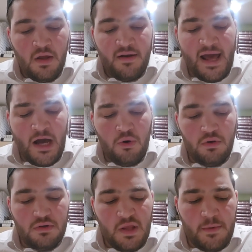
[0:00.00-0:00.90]
Now,
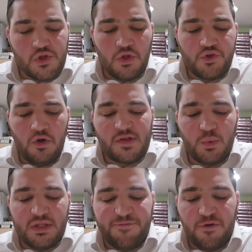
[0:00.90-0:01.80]
the Mishnah turns
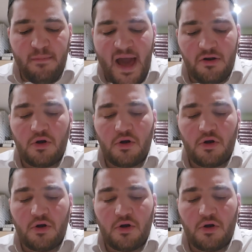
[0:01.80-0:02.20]
to a different matter.